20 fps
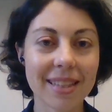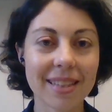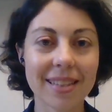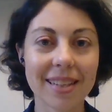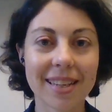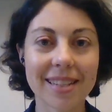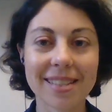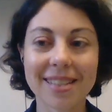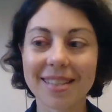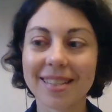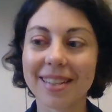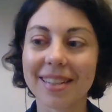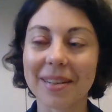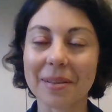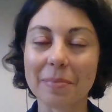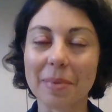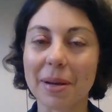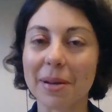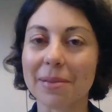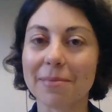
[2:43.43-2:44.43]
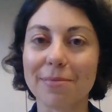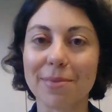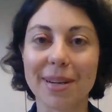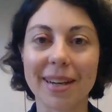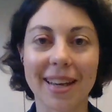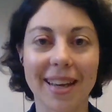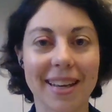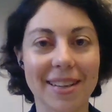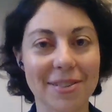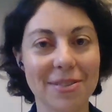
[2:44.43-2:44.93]
that's about what
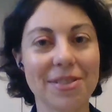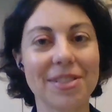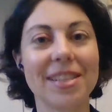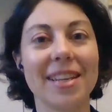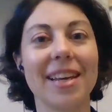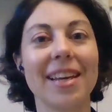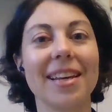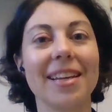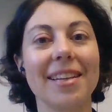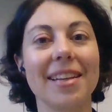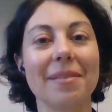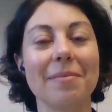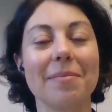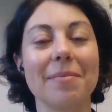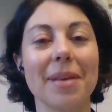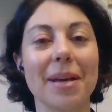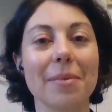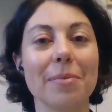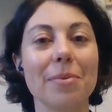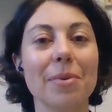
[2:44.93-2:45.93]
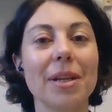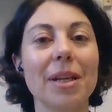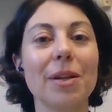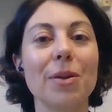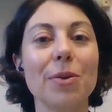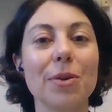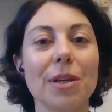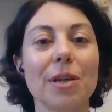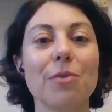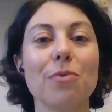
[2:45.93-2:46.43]
I had to say, and I'm I'm really
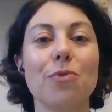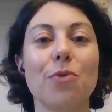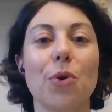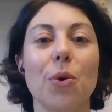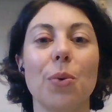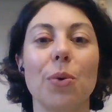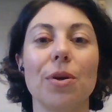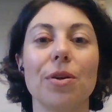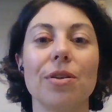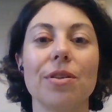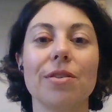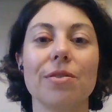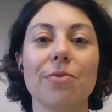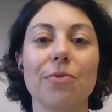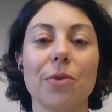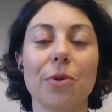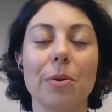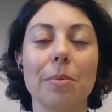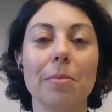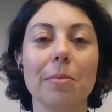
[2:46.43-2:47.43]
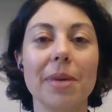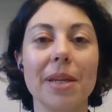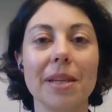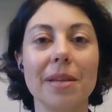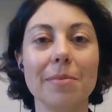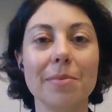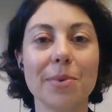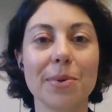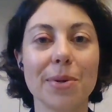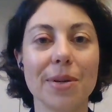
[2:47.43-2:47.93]
looking forward for
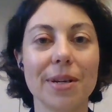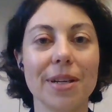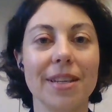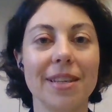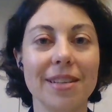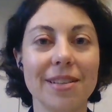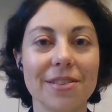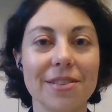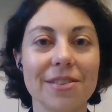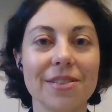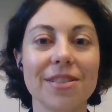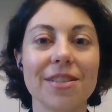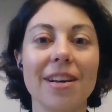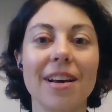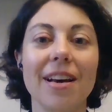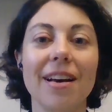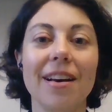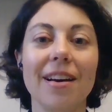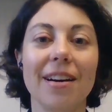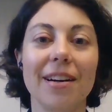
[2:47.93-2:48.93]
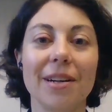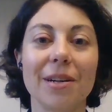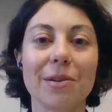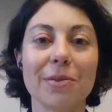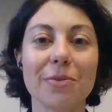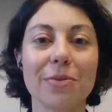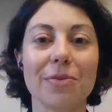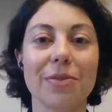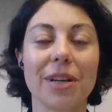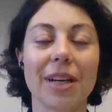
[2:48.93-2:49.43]
many more years
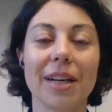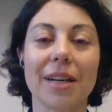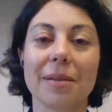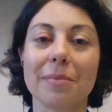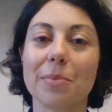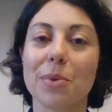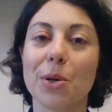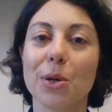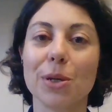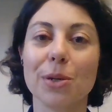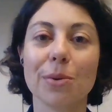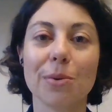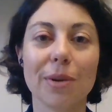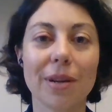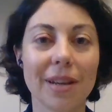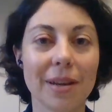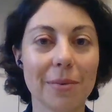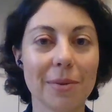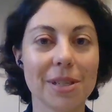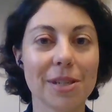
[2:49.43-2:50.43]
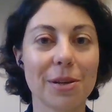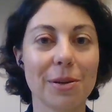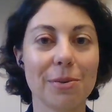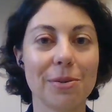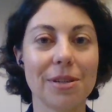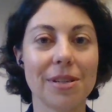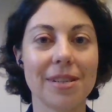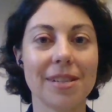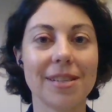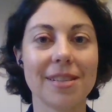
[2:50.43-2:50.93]
of uh, more Neurolanguage
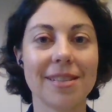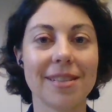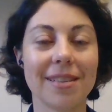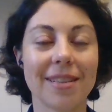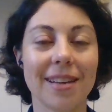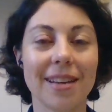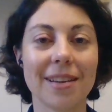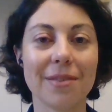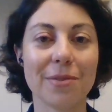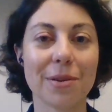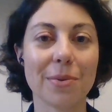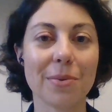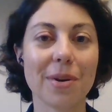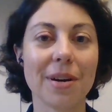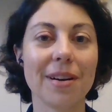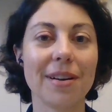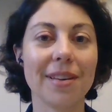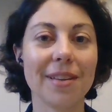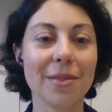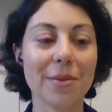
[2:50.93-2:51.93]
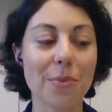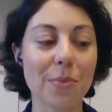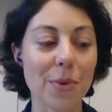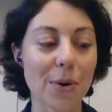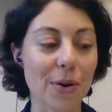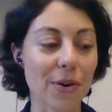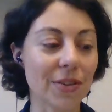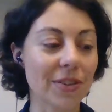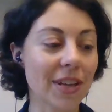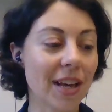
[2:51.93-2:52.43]
coaches everywhere in the
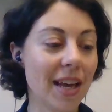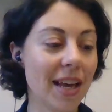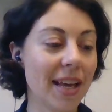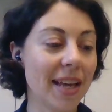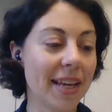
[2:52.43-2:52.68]
world,